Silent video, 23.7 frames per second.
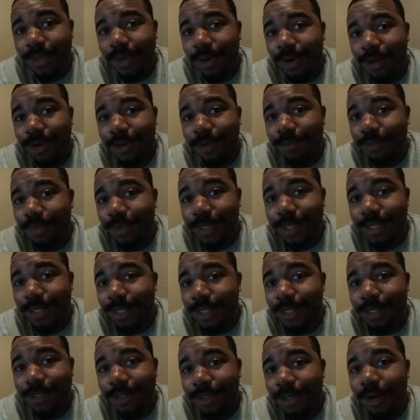are
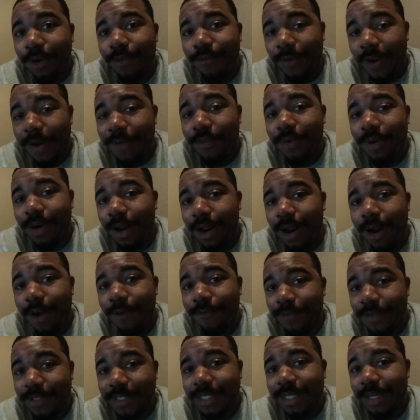completely, favoring the
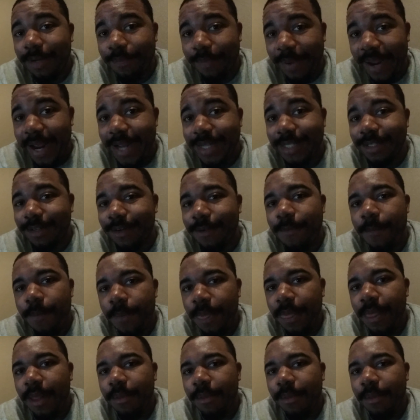offense and passing,